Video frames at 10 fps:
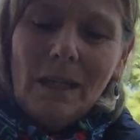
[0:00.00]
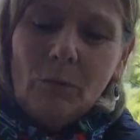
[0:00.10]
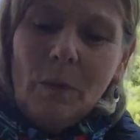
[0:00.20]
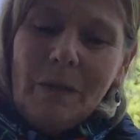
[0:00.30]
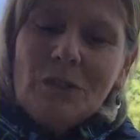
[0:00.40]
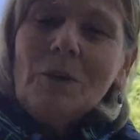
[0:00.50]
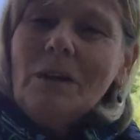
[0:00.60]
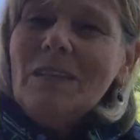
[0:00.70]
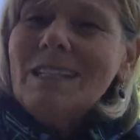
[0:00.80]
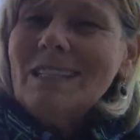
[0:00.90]
when we do
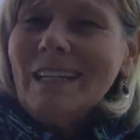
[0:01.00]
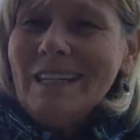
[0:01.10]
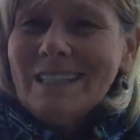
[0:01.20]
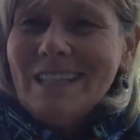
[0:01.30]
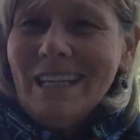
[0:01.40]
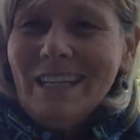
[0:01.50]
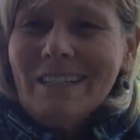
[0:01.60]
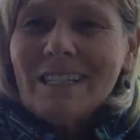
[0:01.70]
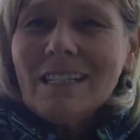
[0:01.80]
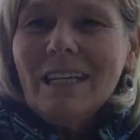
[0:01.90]
have these nice
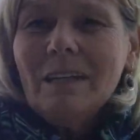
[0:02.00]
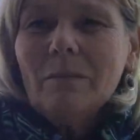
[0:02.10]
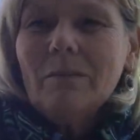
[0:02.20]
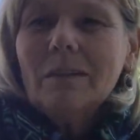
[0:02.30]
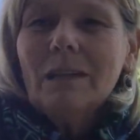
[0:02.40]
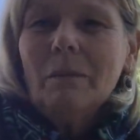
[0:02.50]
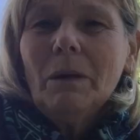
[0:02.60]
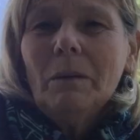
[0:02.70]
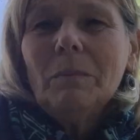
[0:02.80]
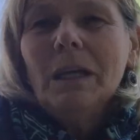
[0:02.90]
days, that
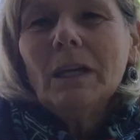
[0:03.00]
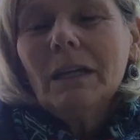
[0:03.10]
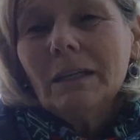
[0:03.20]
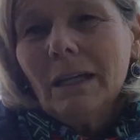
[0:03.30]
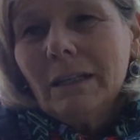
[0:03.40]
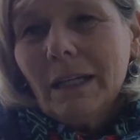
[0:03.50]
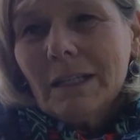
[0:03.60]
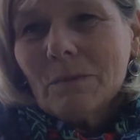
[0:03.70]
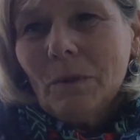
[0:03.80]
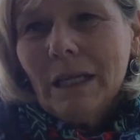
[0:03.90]
might be a
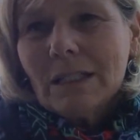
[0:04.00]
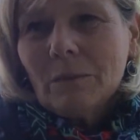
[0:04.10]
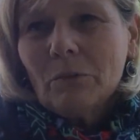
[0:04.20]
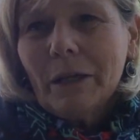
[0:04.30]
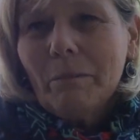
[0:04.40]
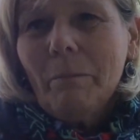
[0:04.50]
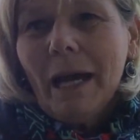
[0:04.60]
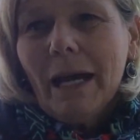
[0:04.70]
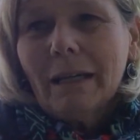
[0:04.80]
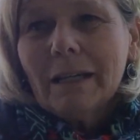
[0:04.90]
nice way to bring
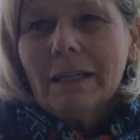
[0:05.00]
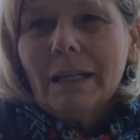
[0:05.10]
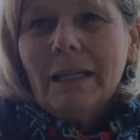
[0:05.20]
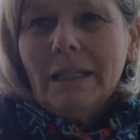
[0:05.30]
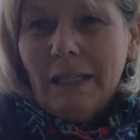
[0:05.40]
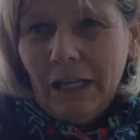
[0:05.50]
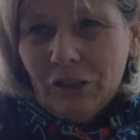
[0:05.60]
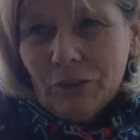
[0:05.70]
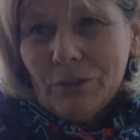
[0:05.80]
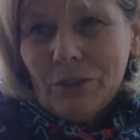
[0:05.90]
back
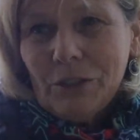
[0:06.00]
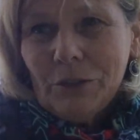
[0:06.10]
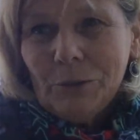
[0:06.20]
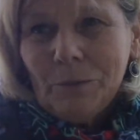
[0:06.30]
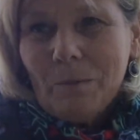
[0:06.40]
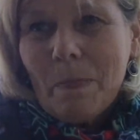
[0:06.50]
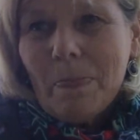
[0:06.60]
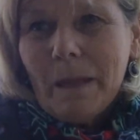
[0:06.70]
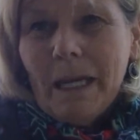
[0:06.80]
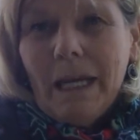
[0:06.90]
nature to you.
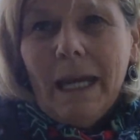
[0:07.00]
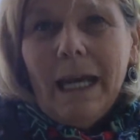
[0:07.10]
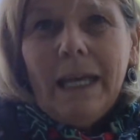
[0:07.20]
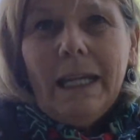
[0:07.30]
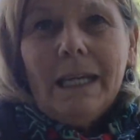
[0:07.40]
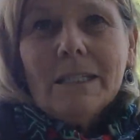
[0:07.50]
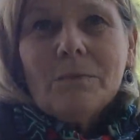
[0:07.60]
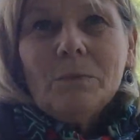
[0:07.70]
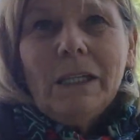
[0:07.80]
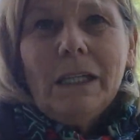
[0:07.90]
And as
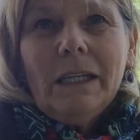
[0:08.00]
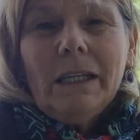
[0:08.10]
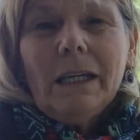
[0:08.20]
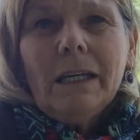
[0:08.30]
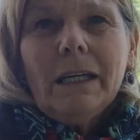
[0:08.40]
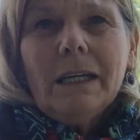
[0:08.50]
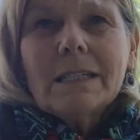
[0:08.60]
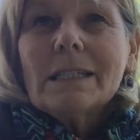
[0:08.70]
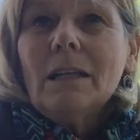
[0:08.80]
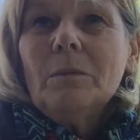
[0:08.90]
we
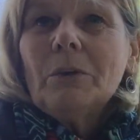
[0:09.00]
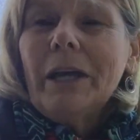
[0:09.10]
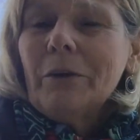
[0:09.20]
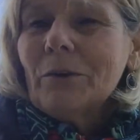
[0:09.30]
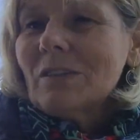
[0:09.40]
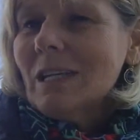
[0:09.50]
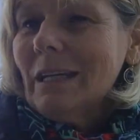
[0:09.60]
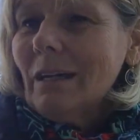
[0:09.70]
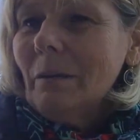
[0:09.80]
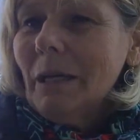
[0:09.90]
celebrate Earth Day
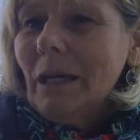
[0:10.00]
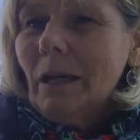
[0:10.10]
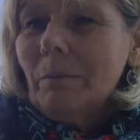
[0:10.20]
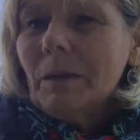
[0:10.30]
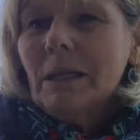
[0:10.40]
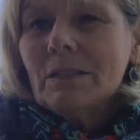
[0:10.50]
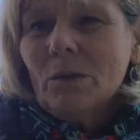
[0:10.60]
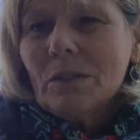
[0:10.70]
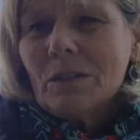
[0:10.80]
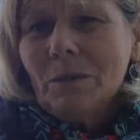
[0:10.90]
coming up, it's
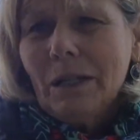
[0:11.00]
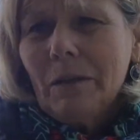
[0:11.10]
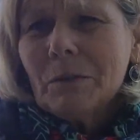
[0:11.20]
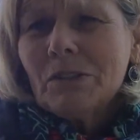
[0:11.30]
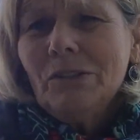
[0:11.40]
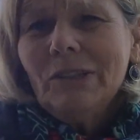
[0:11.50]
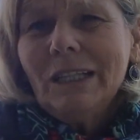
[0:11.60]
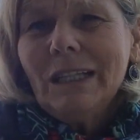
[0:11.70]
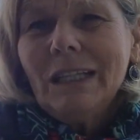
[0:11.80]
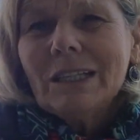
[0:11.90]
also an
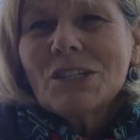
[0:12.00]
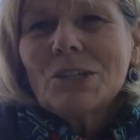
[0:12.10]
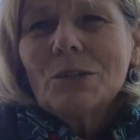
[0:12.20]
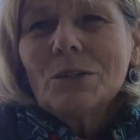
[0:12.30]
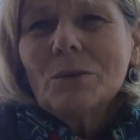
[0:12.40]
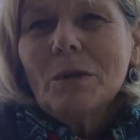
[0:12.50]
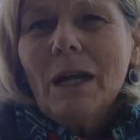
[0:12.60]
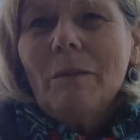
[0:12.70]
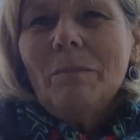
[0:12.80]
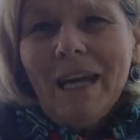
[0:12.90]
opportunity to
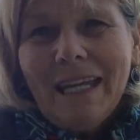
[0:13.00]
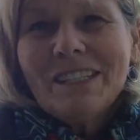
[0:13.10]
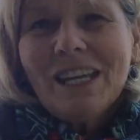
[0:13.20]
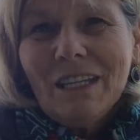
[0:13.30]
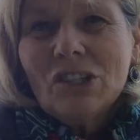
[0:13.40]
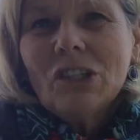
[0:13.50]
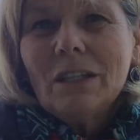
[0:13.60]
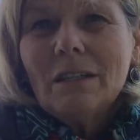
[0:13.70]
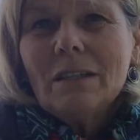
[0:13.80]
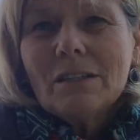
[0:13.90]
pay
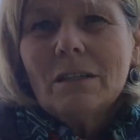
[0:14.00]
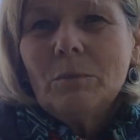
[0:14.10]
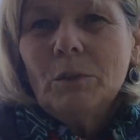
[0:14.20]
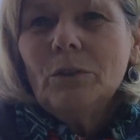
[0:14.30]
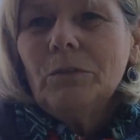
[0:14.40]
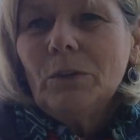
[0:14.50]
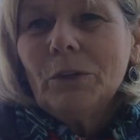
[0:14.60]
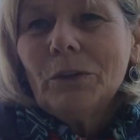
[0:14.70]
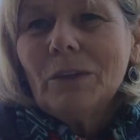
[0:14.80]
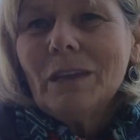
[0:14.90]
attention to the beautiful
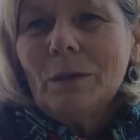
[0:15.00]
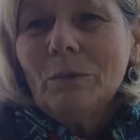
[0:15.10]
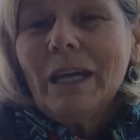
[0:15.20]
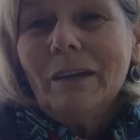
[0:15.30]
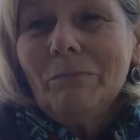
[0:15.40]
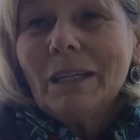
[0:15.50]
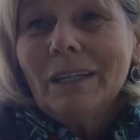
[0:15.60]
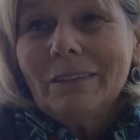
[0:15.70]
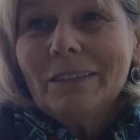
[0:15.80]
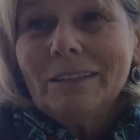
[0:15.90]
earth that we have been
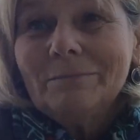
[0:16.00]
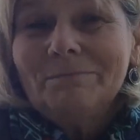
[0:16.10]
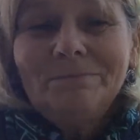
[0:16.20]
given.